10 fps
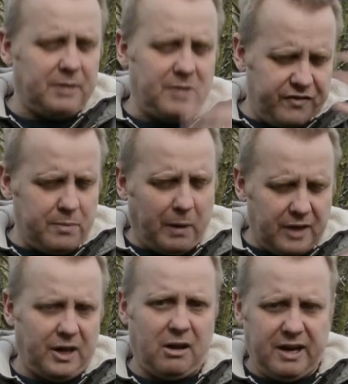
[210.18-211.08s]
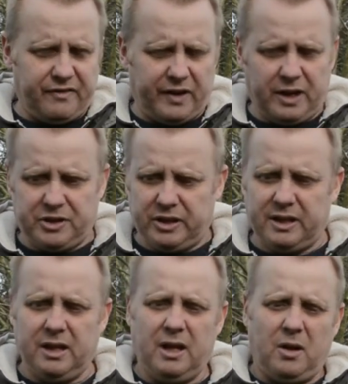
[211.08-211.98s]
if you buy the light
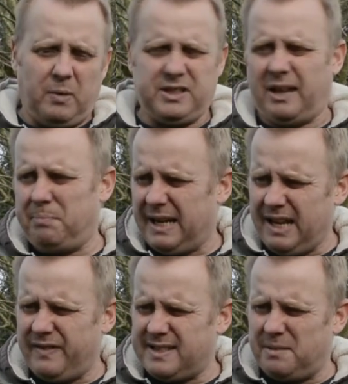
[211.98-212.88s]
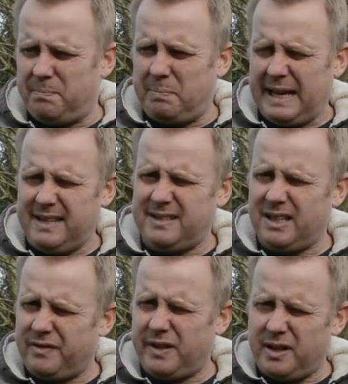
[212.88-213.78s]
version, which I believe is the
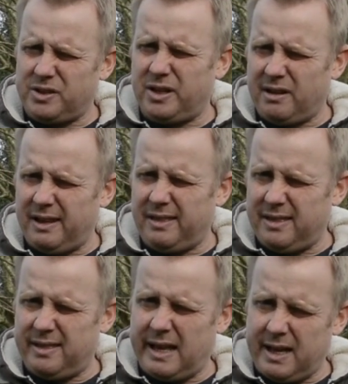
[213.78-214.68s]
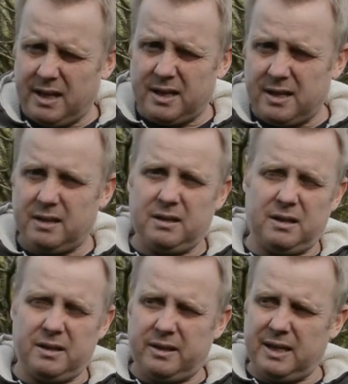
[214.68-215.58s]
basic version, I think
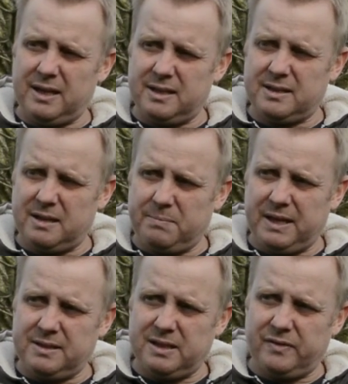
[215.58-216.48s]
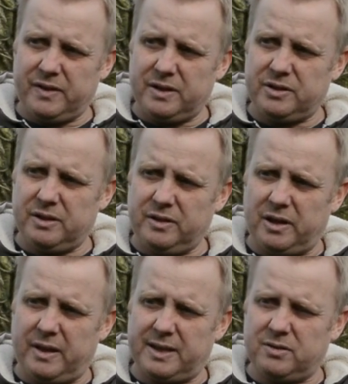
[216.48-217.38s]
it's their basic version.
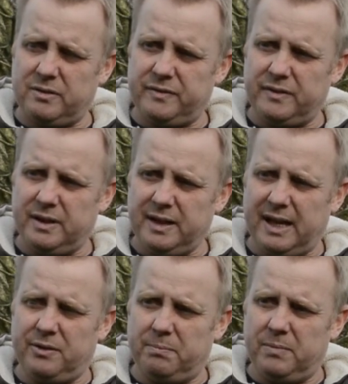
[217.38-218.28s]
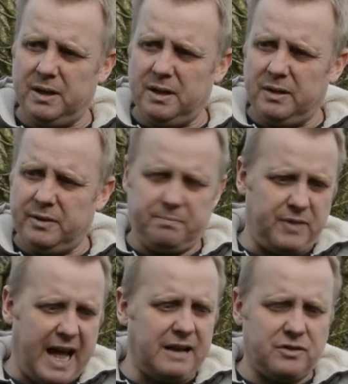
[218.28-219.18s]
They're sort of, the
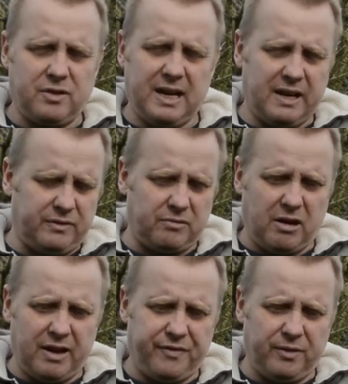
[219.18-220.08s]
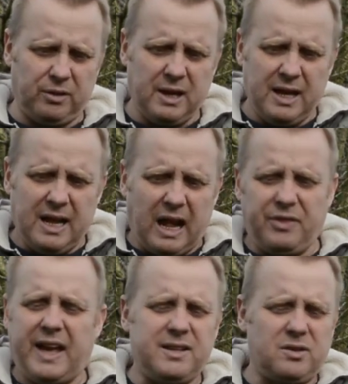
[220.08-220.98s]
entry level rifle.
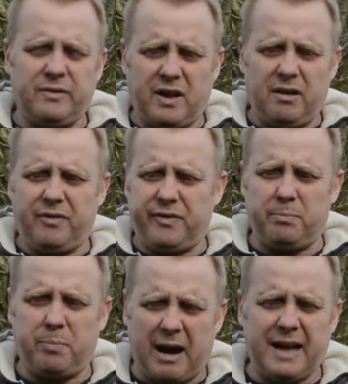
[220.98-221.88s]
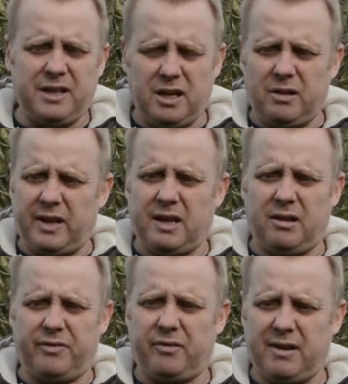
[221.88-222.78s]
They sort of go for brand new. They
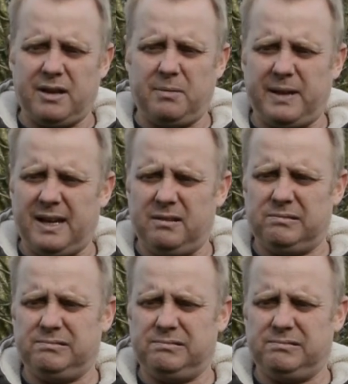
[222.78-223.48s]
go for around about,